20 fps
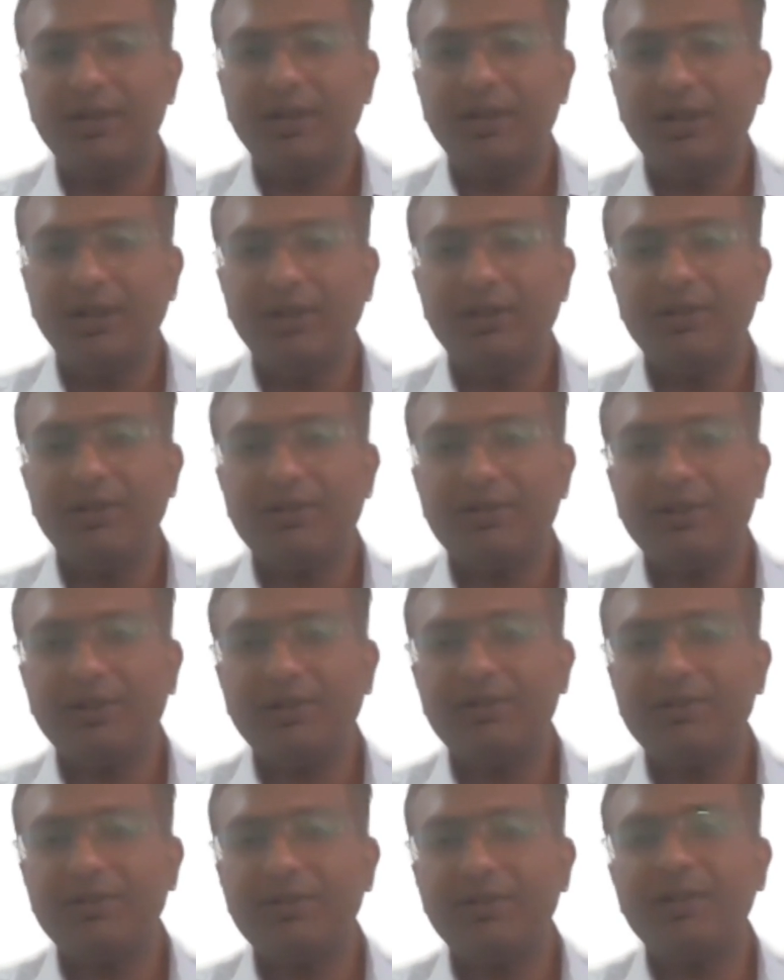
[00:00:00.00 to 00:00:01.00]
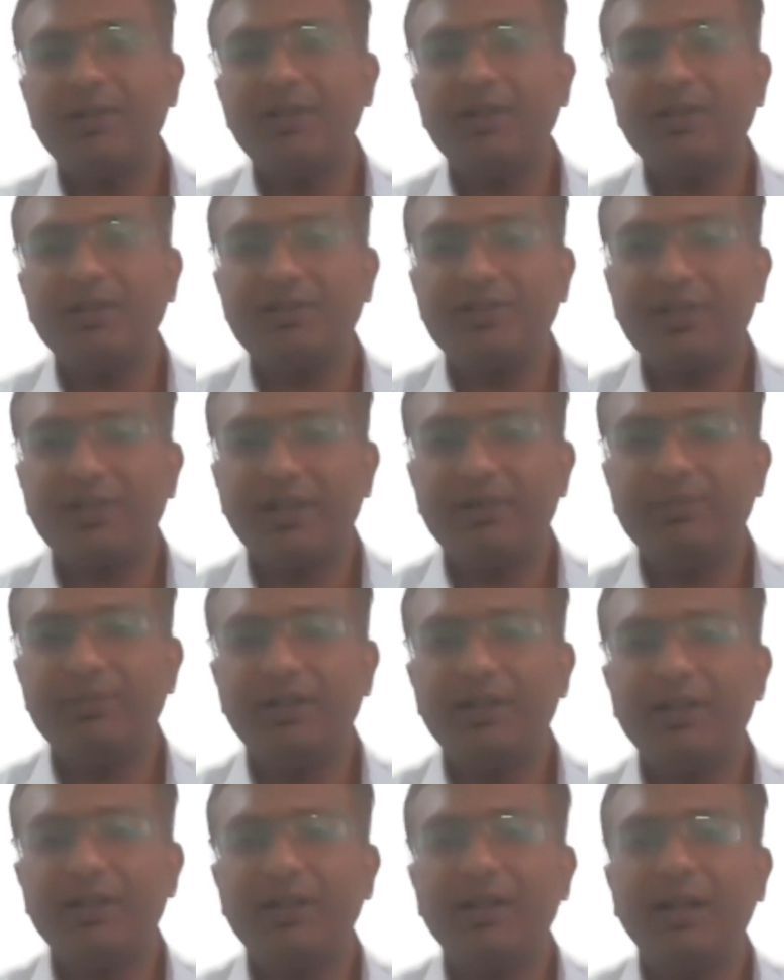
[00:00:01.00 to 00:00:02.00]
it is considered
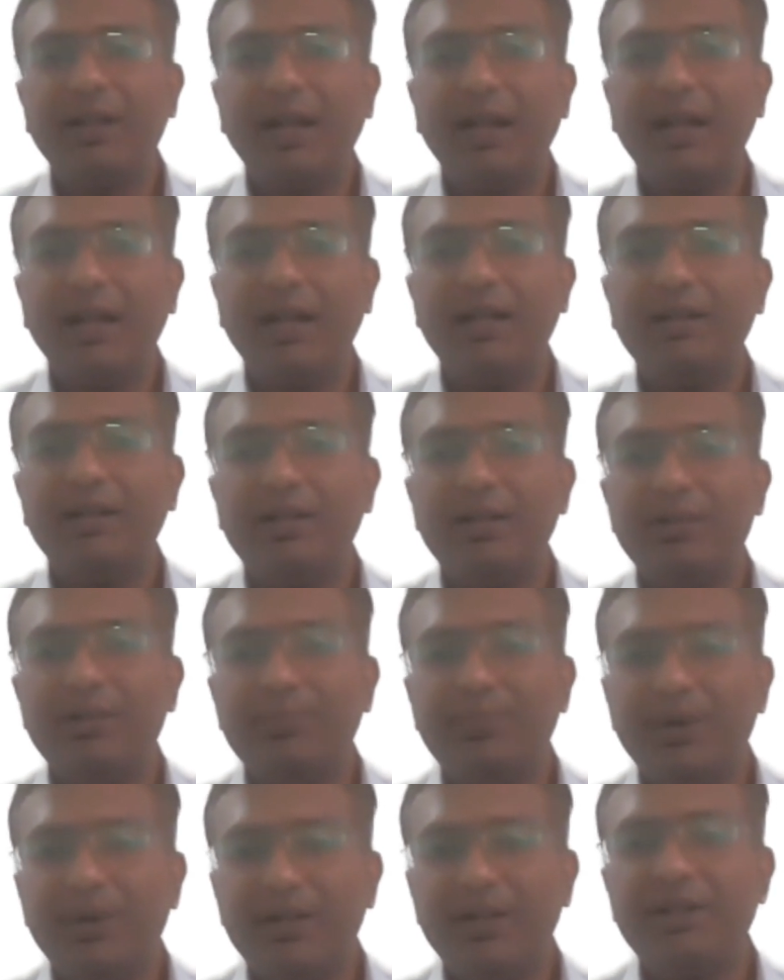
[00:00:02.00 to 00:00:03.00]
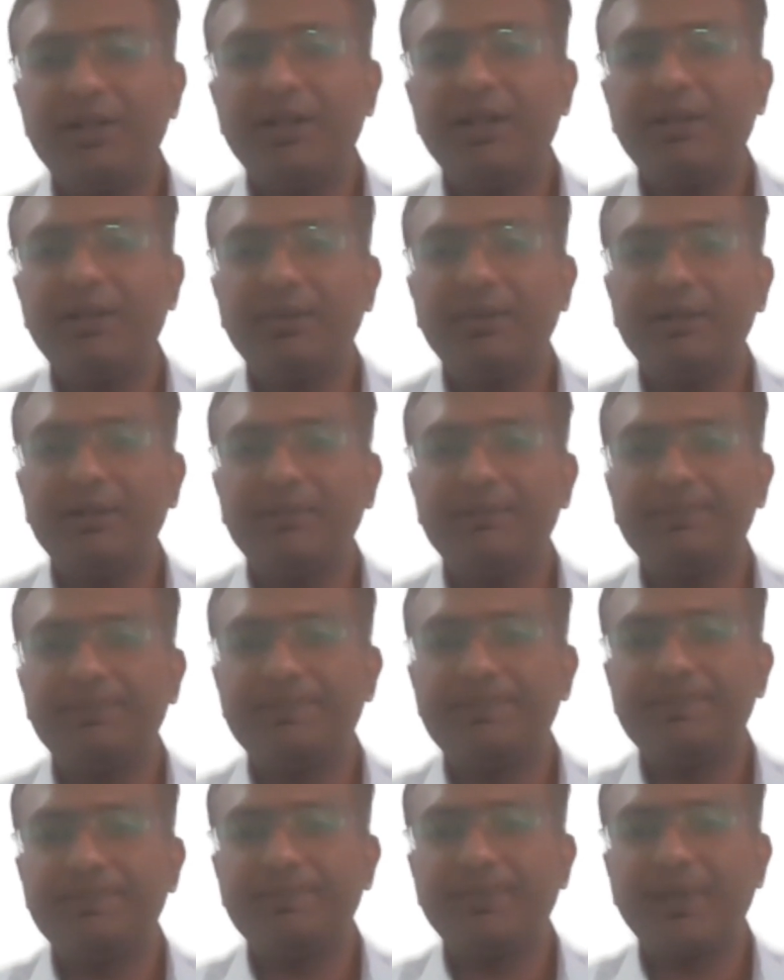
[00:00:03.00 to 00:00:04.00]
stable and predictable.
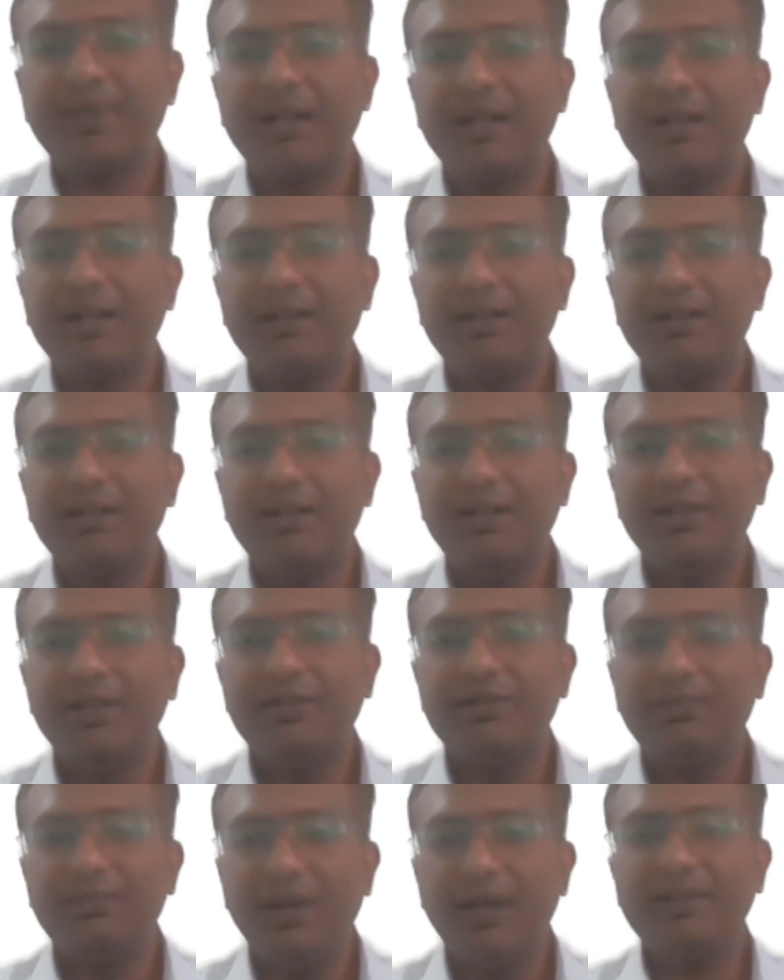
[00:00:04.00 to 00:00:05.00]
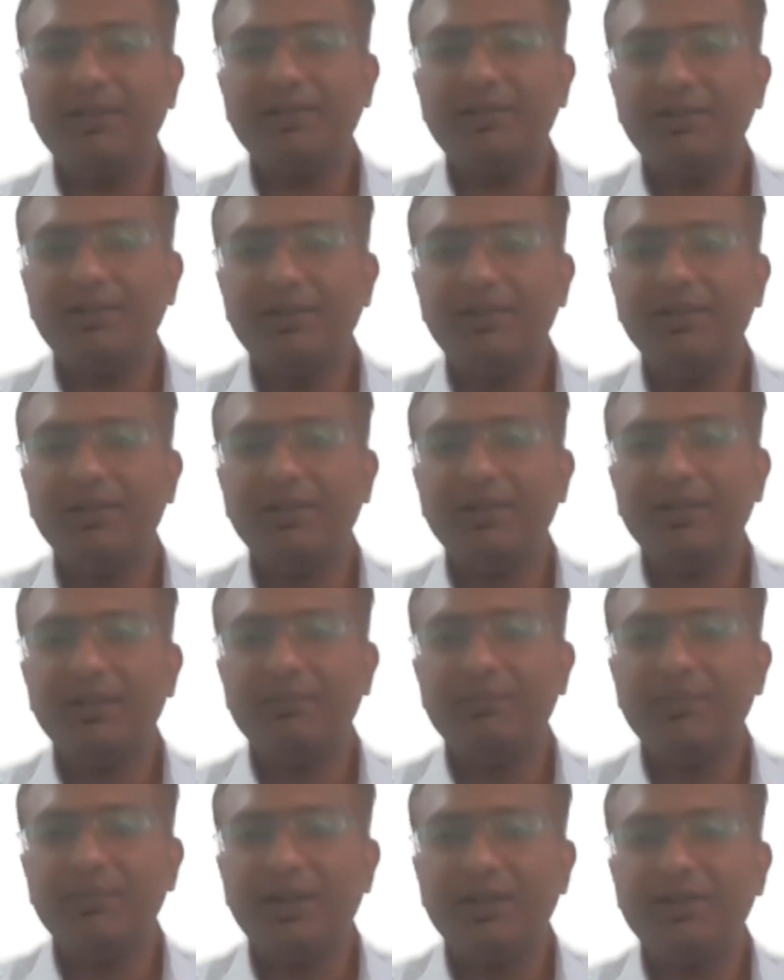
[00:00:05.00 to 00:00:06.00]
This makes it
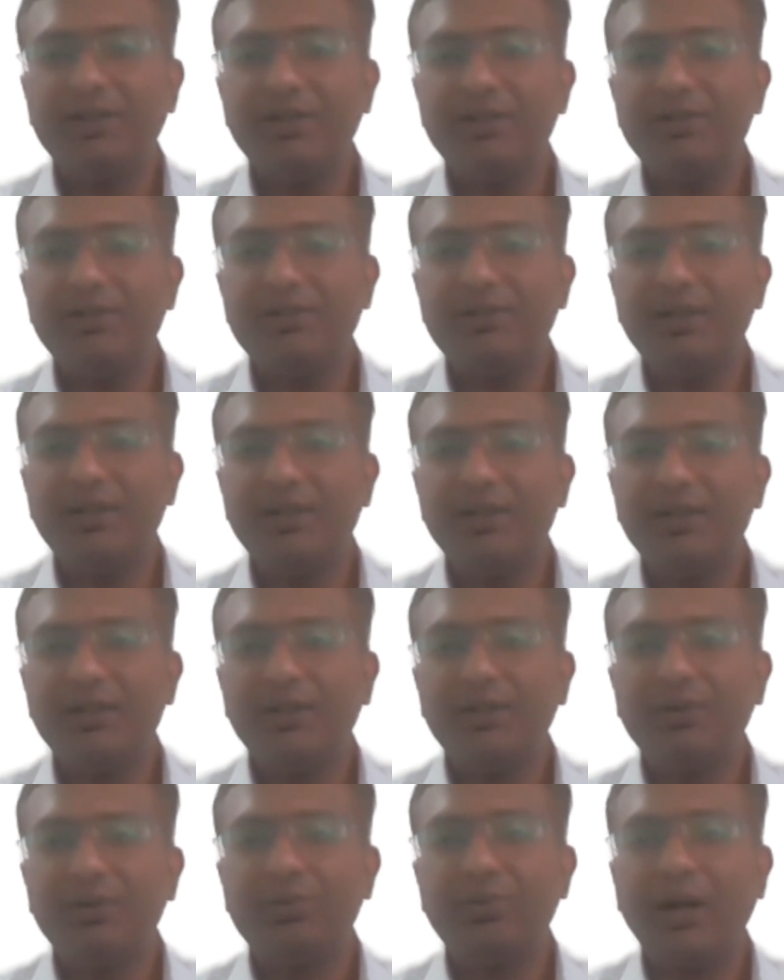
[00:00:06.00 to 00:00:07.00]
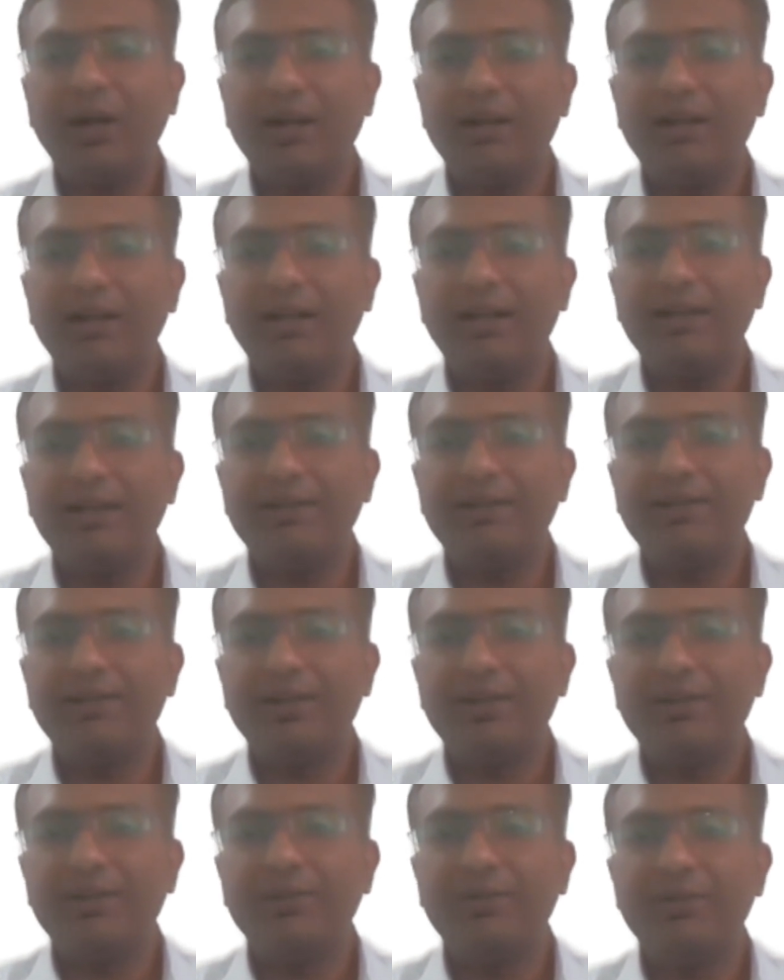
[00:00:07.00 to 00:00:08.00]
much easier to analyze
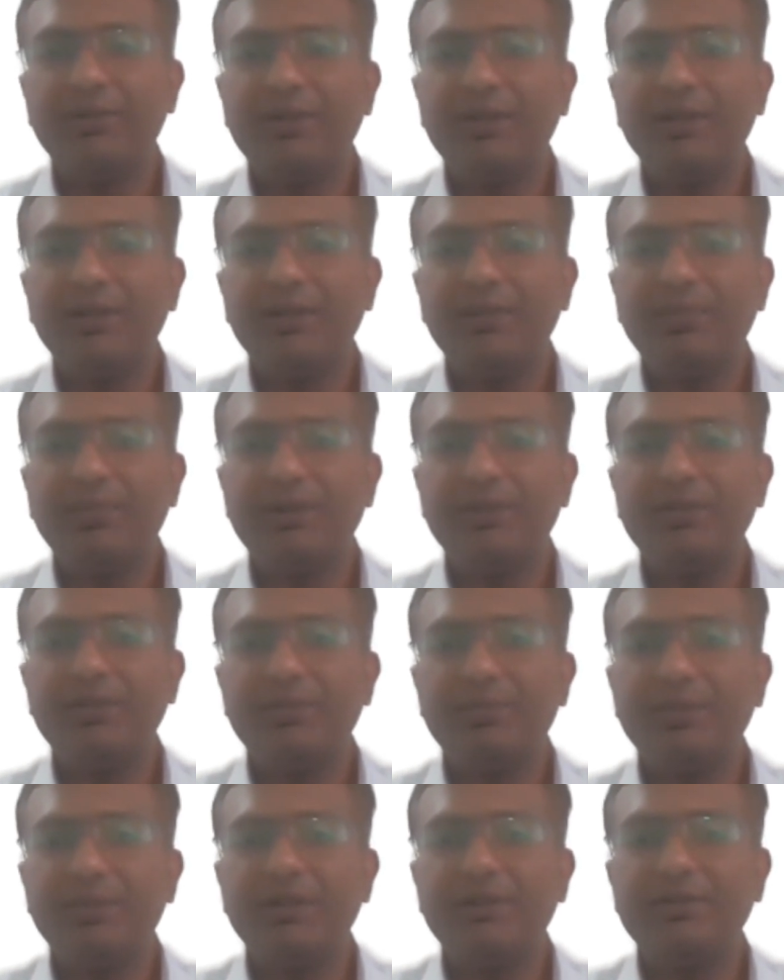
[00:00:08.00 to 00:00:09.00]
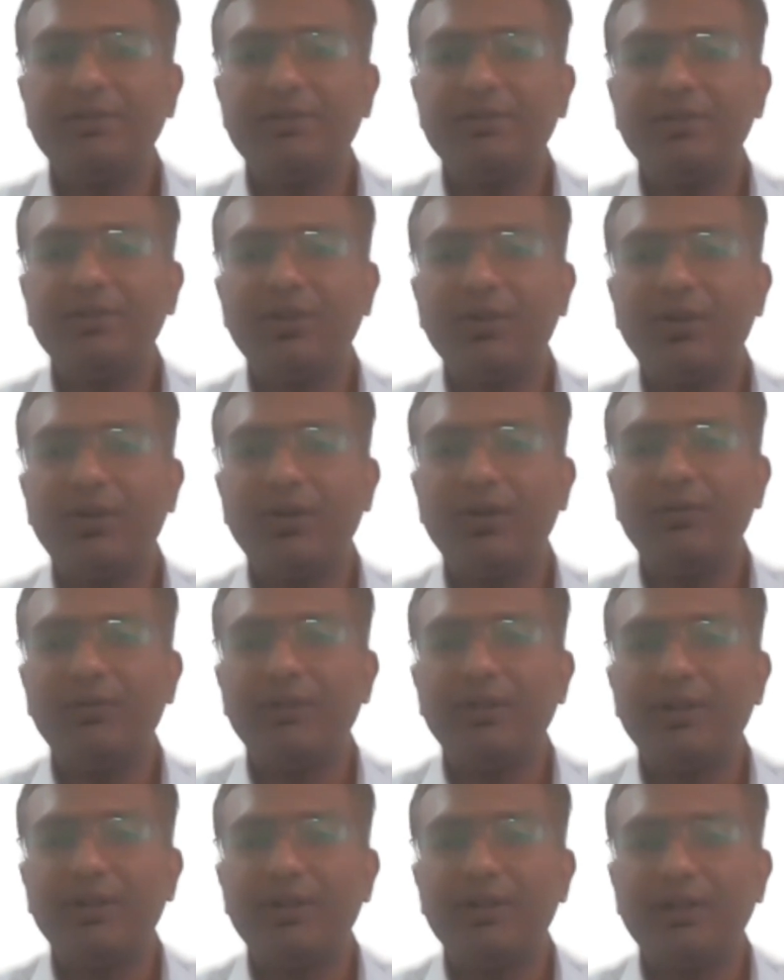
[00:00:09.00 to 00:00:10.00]
using the principles
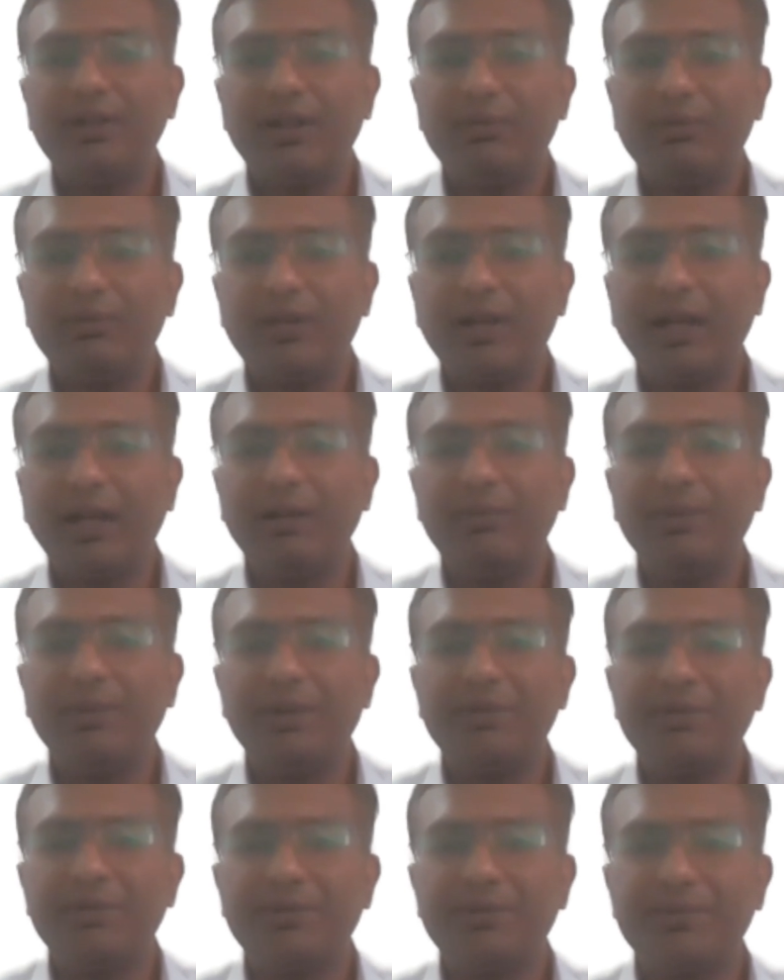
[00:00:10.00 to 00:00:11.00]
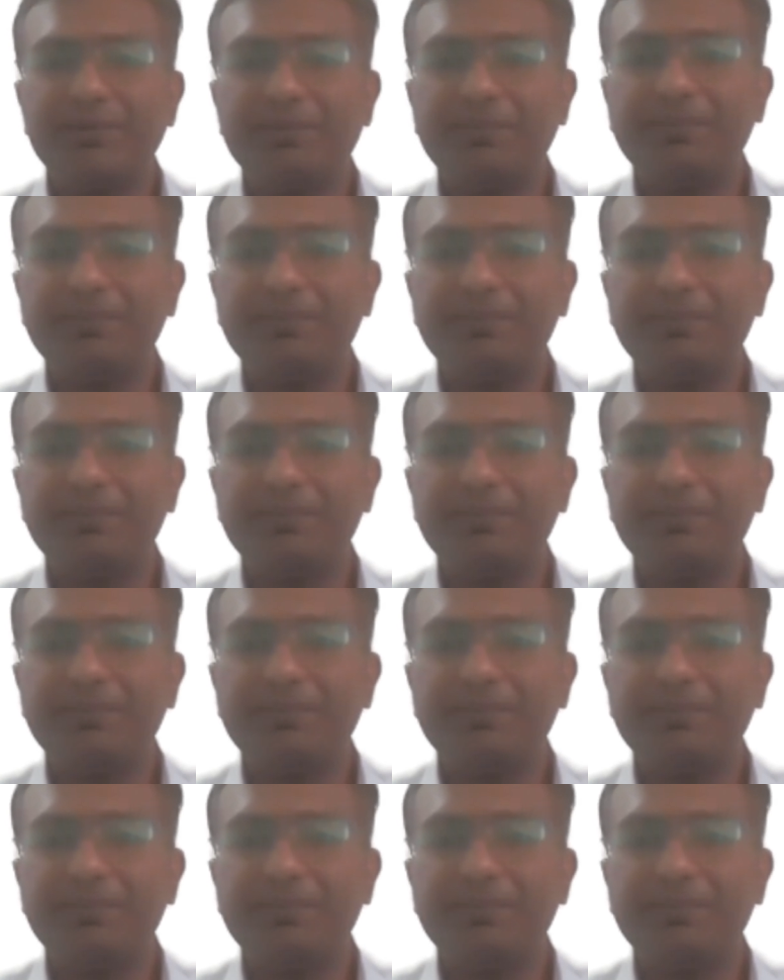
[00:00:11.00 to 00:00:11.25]
of thermodynamics.